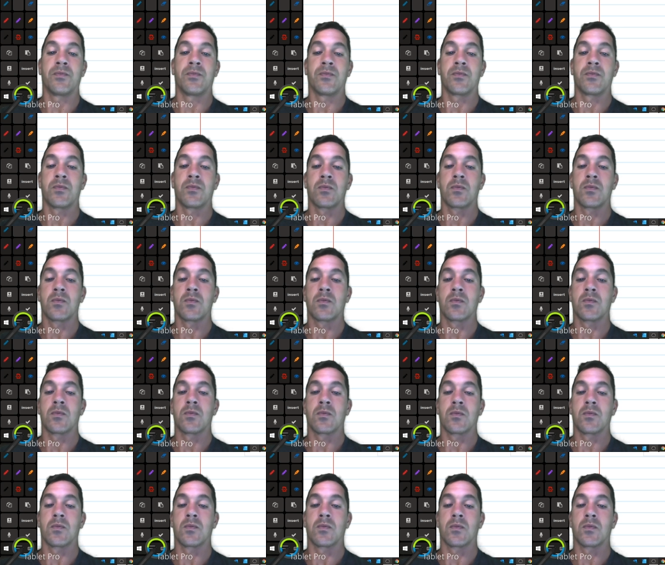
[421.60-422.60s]

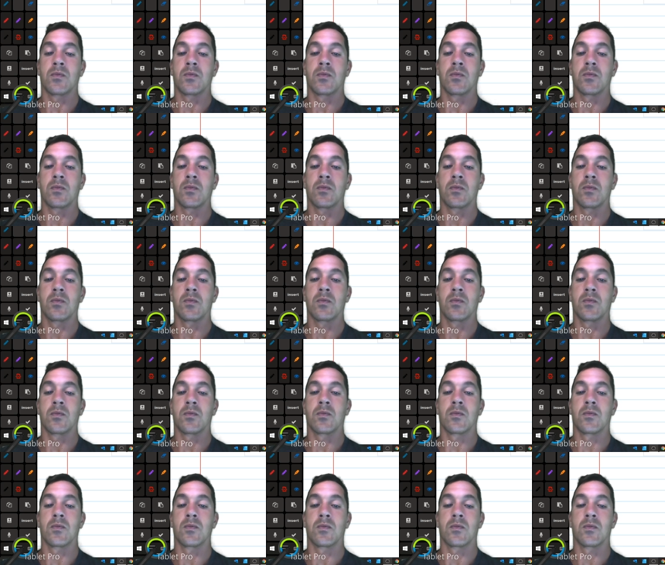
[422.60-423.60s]

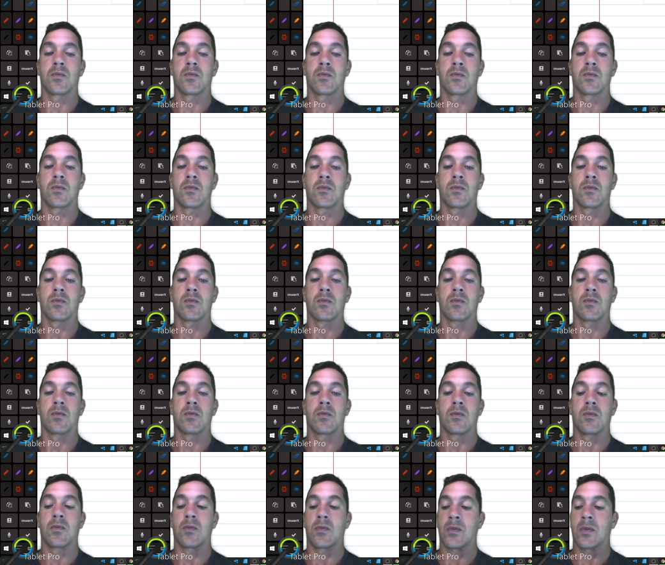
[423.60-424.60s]

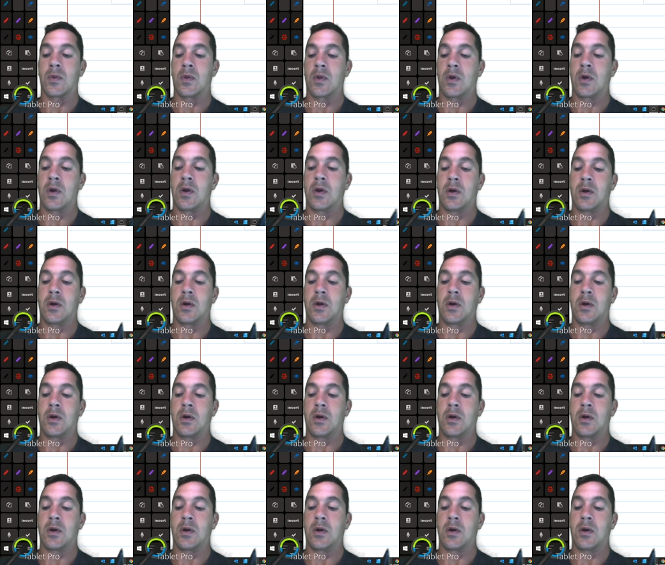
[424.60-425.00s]
(silence)